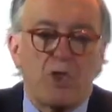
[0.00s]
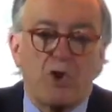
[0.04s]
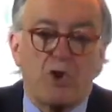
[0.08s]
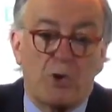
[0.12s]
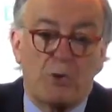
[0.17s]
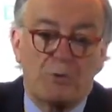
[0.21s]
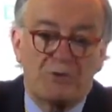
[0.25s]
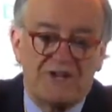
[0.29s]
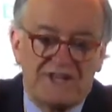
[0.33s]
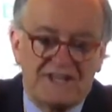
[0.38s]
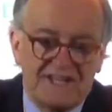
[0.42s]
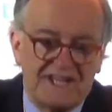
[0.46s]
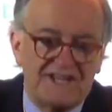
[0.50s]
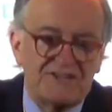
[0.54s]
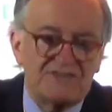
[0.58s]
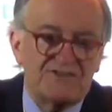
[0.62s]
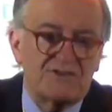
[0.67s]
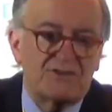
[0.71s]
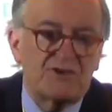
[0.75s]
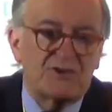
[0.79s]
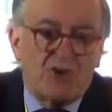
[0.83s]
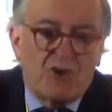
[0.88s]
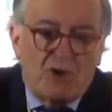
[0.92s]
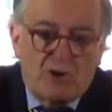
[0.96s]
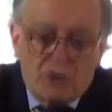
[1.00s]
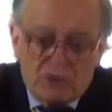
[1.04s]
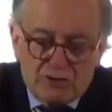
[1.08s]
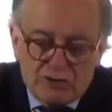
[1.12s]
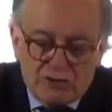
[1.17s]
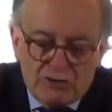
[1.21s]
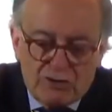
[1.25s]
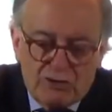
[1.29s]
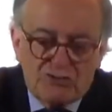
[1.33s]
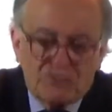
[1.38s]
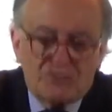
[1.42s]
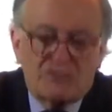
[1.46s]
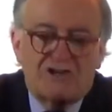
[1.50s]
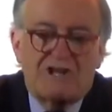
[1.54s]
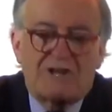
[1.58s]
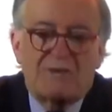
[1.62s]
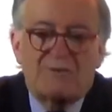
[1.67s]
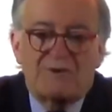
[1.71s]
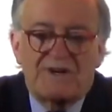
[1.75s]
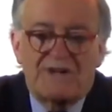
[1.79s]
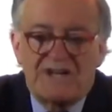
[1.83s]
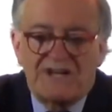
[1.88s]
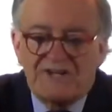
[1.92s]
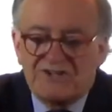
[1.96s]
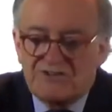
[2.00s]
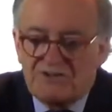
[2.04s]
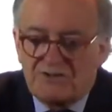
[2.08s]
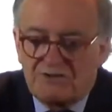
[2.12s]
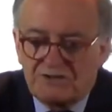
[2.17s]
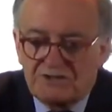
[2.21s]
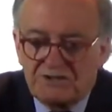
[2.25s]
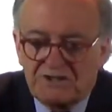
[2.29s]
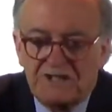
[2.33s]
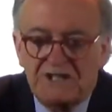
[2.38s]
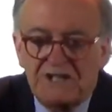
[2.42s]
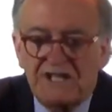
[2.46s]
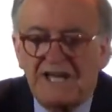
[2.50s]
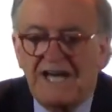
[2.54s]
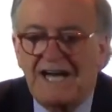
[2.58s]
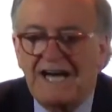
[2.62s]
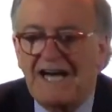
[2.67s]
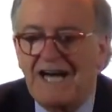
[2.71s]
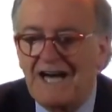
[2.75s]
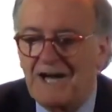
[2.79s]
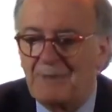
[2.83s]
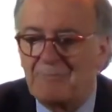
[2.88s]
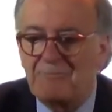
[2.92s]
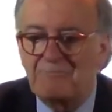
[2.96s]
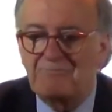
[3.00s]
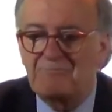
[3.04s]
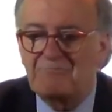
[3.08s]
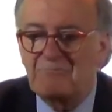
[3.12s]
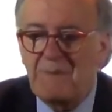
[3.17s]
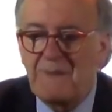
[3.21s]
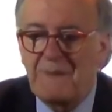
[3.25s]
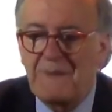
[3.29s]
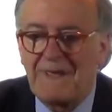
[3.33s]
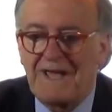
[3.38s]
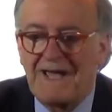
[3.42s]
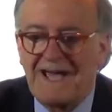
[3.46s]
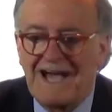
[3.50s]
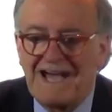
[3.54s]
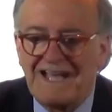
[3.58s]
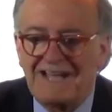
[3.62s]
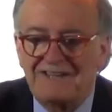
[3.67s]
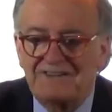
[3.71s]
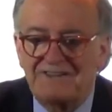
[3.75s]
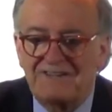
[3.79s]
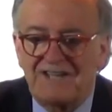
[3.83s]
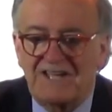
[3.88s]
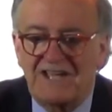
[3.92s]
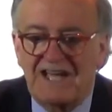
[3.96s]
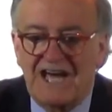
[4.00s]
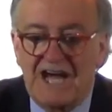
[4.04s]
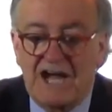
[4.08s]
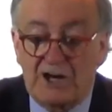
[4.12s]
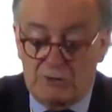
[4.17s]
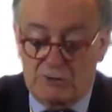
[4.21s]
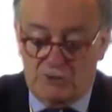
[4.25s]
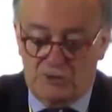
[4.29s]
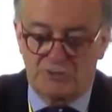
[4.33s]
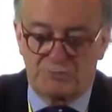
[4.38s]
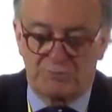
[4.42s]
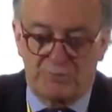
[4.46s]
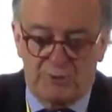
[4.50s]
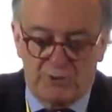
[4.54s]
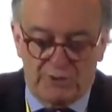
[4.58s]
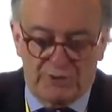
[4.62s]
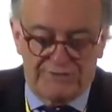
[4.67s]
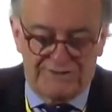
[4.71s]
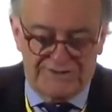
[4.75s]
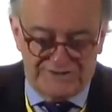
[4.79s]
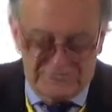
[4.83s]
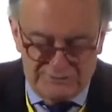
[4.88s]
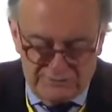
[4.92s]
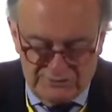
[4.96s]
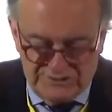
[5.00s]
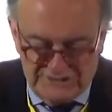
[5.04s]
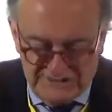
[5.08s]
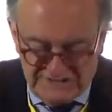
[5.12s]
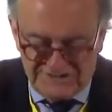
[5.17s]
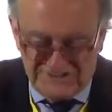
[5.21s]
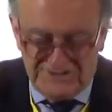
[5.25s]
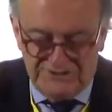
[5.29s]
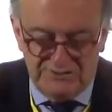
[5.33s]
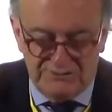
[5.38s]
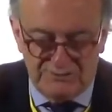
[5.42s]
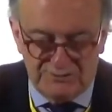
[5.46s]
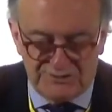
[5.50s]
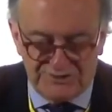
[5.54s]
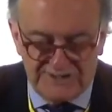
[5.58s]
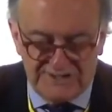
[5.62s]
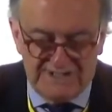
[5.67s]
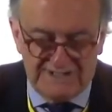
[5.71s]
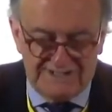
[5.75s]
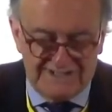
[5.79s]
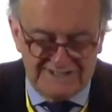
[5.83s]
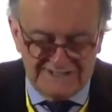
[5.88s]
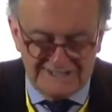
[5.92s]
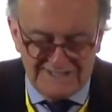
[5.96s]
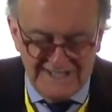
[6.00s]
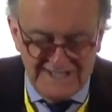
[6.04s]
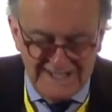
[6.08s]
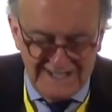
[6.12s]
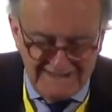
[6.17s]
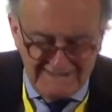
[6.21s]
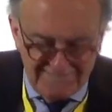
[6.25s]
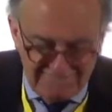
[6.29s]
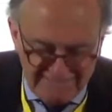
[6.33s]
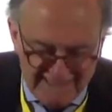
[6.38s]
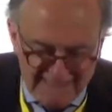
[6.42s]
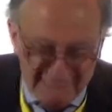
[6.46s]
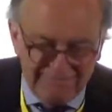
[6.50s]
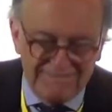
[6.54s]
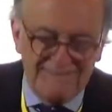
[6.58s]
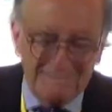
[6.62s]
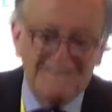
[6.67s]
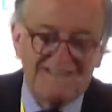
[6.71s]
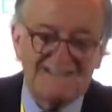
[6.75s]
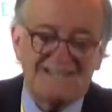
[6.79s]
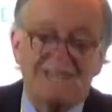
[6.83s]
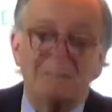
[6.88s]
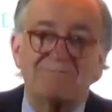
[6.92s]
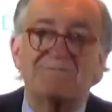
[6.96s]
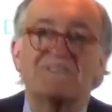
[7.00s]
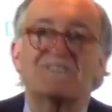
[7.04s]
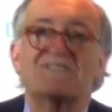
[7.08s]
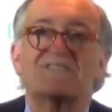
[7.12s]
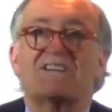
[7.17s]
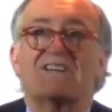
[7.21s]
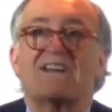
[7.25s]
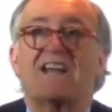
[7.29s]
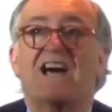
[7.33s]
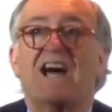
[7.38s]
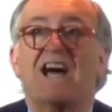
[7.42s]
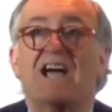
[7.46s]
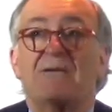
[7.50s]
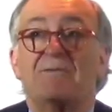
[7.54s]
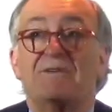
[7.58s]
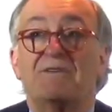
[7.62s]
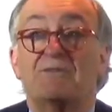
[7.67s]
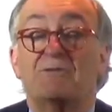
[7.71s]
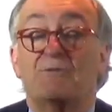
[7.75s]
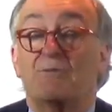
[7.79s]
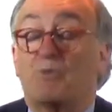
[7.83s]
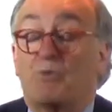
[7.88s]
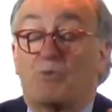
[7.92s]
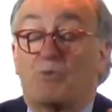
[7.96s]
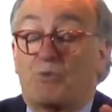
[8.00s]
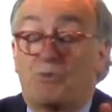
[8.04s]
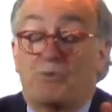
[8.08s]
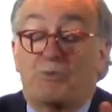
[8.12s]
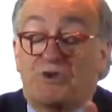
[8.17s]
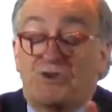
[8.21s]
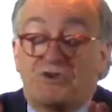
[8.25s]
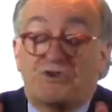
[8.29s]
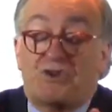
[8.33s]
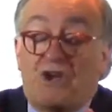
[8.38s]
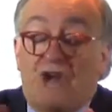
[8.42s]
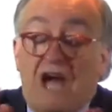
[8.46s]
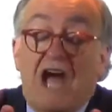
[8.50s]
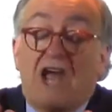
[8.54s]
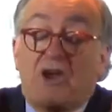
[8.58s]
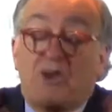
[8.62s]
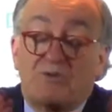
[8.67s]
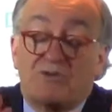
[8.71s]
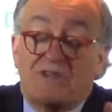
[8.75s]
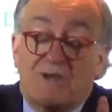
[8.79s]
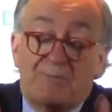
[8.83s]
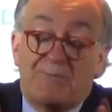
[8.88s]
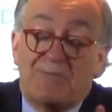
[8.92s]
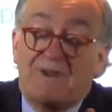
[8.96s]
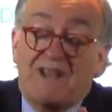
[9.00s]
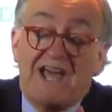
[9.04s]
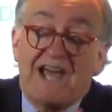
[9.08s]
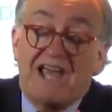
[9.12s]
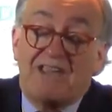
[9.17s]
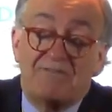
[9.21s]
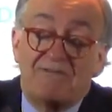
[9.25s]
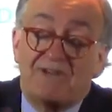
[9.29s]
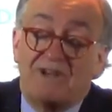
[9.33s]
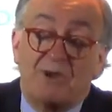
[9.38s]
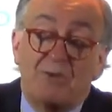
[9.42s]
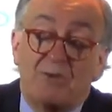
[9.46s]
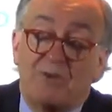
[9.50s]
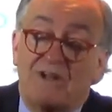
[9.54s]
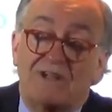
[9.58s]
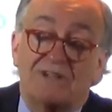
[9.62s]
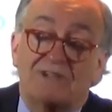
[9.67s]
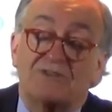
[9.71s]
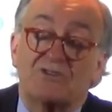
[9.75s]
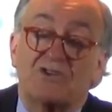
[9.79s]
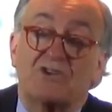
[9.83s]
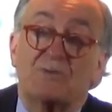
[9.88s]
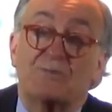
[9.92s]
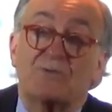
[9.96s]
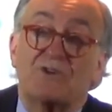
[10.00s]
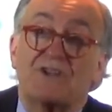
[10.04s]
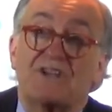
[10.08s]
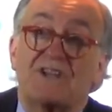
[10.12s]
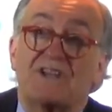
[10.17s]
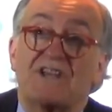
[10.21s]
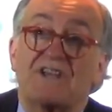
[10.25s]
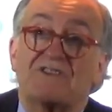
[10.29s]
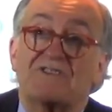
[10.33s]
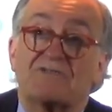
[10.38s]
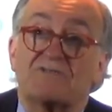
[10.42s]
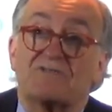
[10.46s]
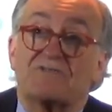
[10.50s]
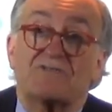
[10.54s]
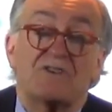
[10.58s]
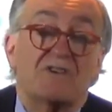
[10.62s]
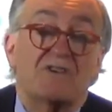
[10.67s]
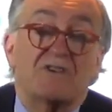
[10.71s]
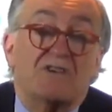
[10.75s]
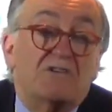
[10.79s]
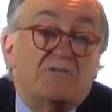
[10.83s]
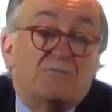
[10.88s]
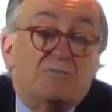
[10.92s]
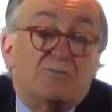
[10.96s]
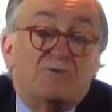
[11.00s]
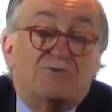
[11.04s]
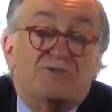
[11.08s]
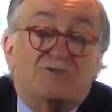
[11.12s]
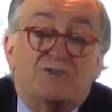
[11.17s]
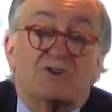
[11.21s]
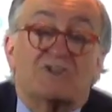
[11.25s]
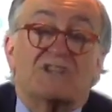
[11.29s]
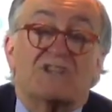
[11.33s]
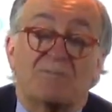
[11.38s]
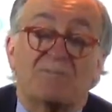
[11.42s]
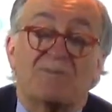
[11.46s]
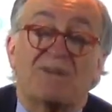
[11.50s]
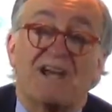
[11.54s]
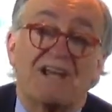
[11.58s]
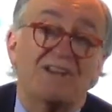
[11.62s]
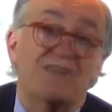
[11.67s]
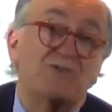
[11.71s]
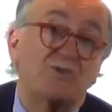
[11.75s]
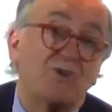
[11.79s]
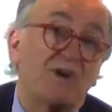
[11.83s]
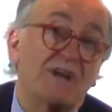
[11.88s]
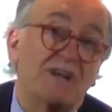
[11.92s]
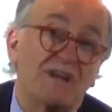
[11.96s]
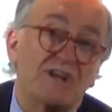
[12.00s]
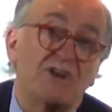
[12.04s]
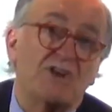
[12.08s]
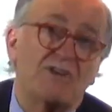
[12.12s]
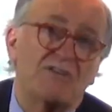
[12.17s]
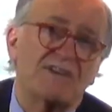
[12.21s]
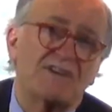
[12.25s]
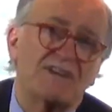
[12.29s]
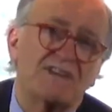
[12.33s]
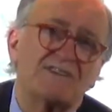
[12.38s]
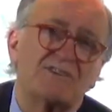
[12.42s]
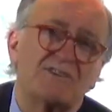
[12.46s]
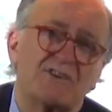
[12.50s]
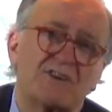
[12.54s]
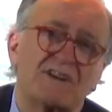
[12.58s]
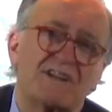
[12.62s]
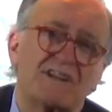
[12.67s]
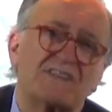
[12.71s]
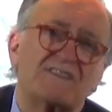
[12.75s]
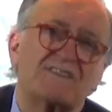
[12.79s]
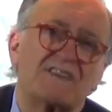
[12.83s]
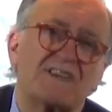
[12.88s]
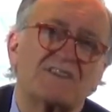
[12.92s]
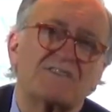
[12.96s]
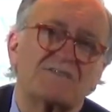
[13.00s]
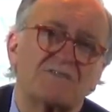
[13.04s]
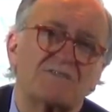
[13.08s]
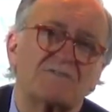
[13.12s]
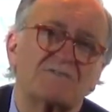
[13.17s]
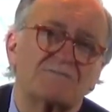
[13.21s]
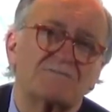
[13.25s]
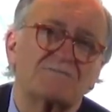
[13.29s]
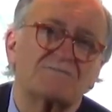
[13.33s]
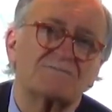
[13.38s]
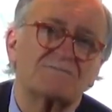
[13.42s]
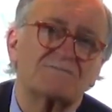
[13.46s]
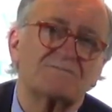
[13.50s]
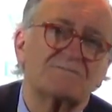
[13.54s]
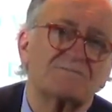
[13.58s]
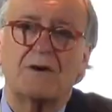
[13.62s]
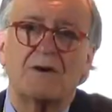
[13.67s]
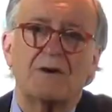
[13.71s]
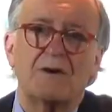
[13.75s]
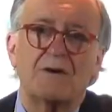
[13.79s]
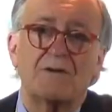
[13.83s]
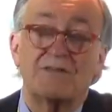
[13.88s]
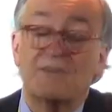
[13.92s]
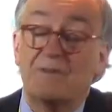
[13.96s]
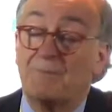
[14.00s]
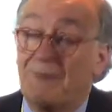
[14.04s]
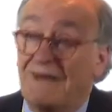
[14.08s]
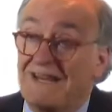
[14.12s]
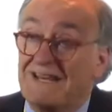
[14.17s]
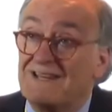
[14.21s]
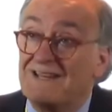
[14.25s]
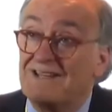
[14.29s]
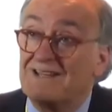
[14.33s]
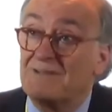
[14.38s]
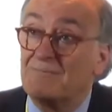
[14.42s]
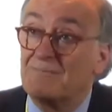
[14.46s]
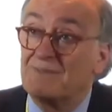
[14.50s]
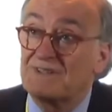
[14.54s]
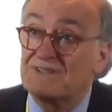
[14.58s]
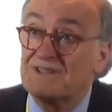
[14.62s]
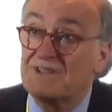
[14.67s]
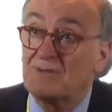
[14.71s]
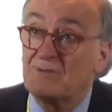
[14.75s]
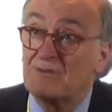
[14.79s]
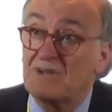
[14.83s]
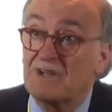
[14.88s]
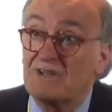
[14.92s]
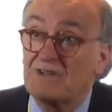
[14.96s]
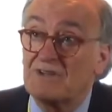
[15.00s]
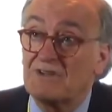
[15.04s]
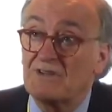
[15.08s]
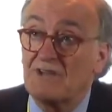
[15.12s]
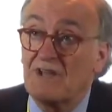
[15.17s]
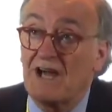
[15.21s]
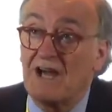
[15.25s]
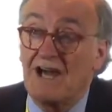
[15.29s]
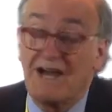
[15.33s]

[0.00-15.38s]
communication, cross-collaboration, and across borders, not just in your circles. Nothing that I'm describing, which I could apply very well to communications, would not apply to any other in the organization. The panel in particular, it